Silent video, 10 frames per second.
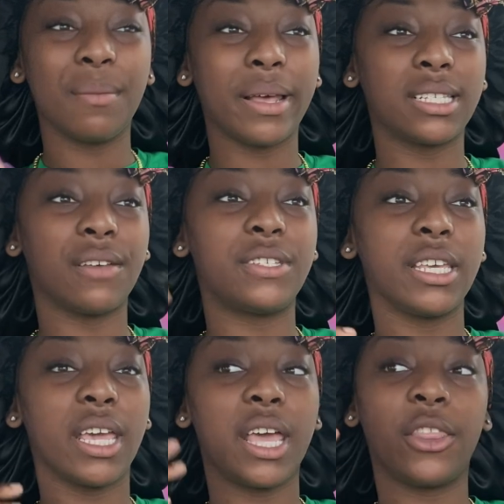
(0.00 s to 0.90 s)
myself
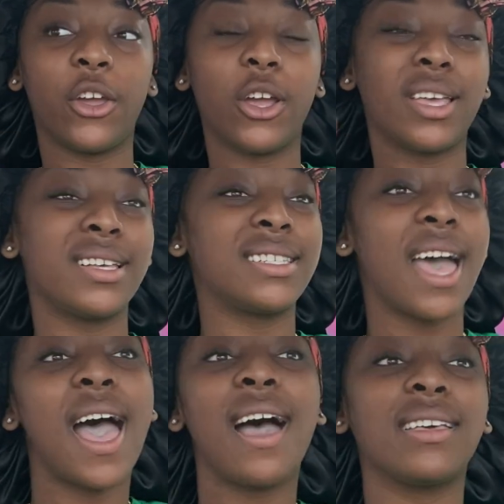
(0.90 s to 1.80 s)
together, cause
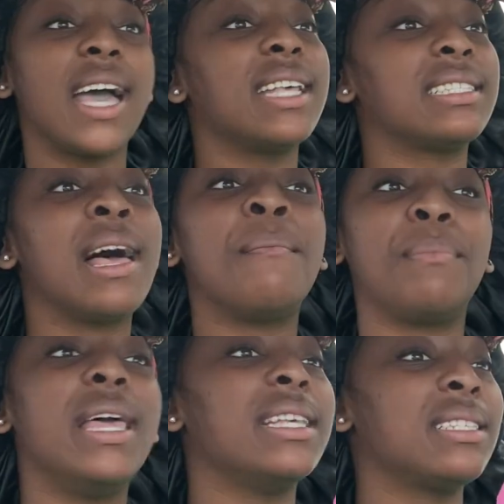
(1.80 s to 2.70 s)
I got
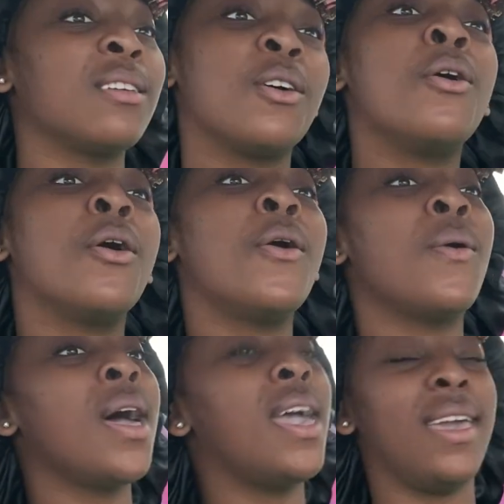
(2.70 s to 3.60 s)
someplace to
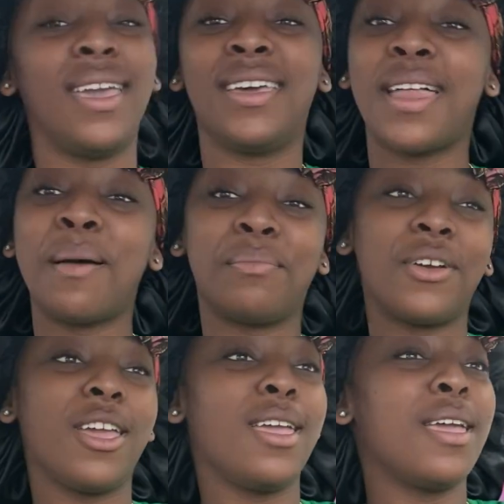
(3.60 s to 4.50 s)
go, and I'm
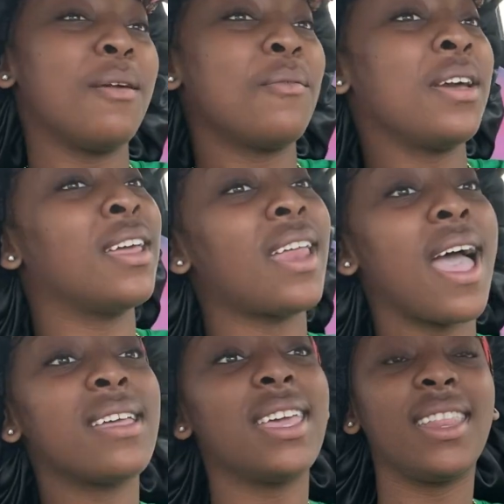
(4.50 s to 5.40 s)
praying when
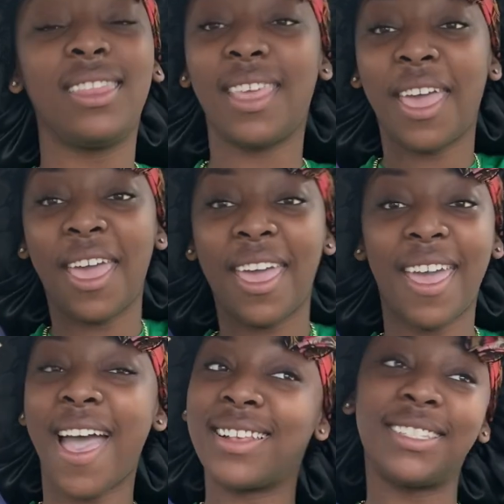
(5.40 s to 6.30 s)
I get there
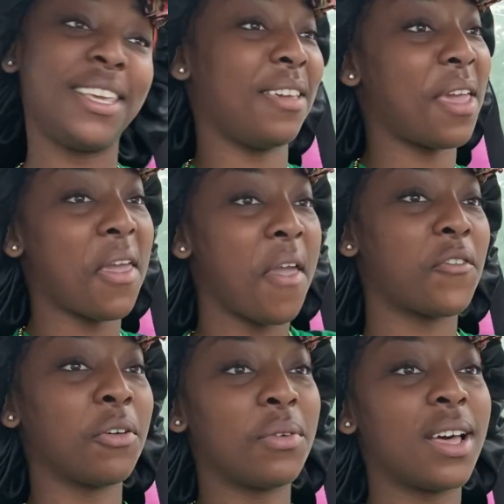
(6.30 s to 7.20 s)
I see
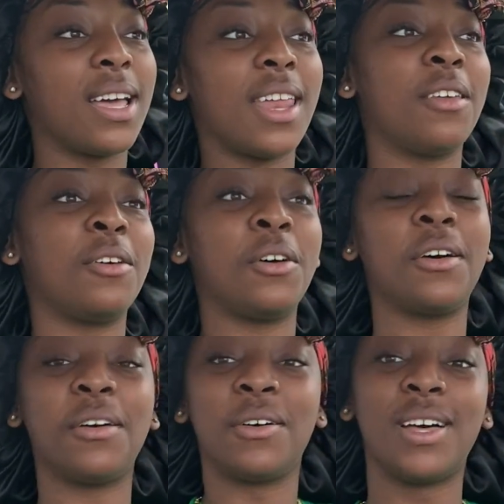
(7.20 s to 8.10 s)
everyone I
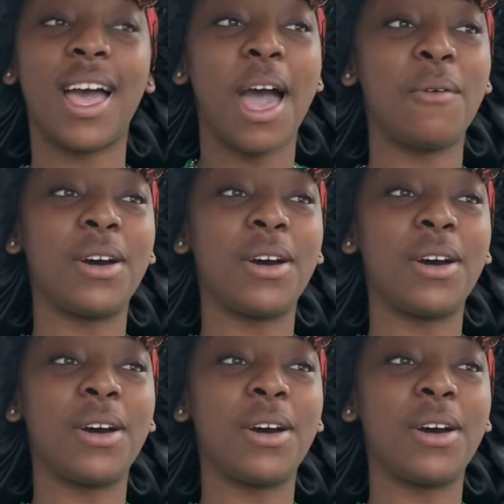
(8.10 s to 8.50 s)
know. I